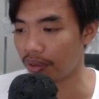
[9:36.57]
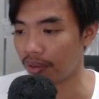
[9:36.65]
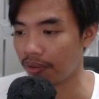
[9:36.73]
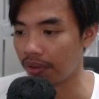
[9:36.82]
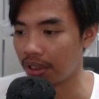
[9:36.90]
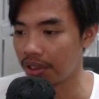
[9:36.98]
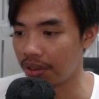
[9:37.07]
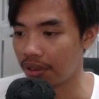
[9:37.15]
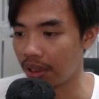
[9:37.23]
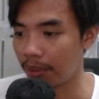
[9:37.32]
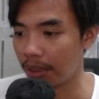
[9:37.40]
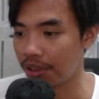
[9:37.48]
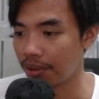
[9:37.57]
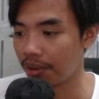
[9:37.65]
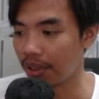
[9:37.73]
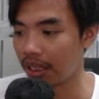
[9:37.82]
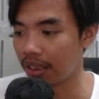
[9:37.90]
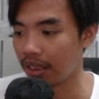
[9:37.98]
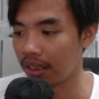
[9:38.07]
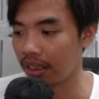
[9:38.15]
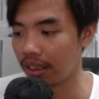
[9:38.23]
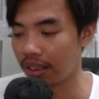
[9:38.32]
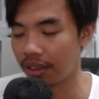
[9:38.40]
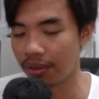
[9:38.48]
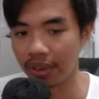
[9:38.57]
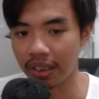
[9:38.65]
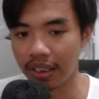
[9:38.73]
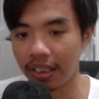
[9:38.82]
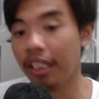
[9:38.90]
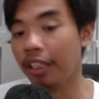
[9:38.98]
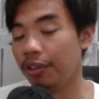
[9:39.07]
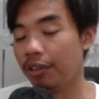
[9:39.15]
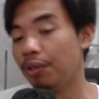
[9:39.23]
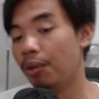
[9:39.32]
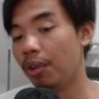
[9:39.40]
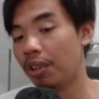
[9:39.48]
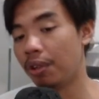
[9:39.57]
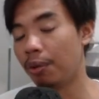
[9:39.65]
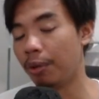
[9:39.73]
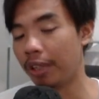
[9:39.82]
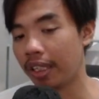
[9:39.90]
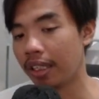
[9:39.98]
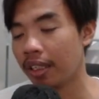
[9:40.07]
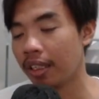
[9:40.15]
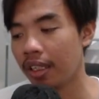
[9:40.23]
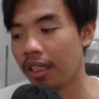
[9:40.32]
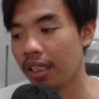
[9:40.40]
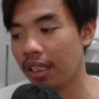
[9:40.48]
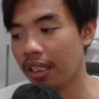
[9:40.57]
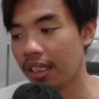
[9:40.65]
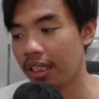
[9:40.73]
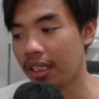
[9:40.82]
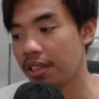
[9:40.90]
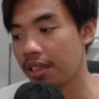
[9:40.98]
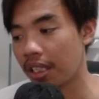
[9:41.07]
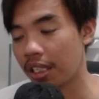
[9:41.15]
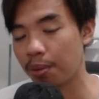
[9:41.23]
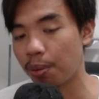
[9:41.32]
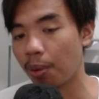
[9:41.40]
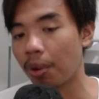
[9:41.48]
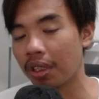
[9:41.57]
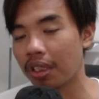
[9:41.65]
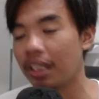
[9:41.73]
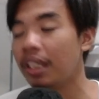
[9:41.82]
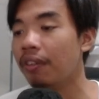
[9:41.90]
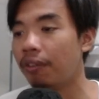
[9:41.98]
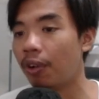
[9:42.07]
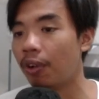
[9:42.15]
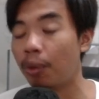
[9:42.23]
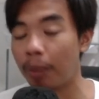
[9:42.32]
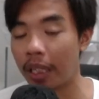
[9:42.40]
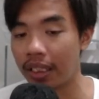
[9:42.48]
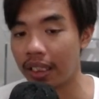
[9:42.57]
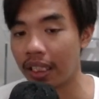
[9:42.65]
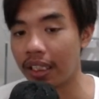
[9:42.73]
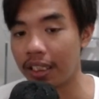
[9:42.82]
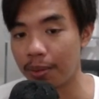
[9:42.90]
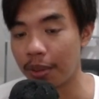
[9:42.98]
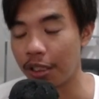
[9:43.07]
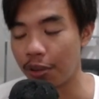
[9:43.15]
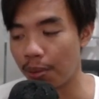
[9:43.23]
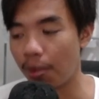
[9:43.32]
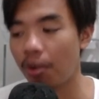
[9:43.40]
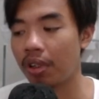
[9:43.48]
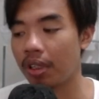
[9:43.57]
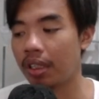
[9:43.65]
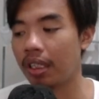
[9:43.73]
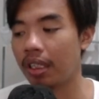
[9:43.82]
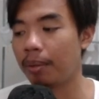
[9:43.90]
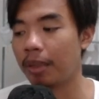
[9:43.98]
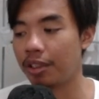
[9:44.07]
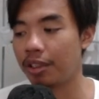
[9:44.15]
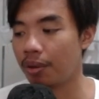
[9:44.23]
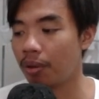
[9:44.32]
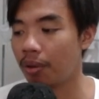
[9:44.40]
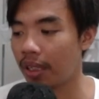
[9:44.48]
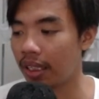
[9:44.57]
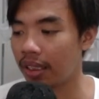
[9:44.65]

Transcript: first you're gonna make sure that the 3D that you want to create is exported in a format that is being supported, and make sure that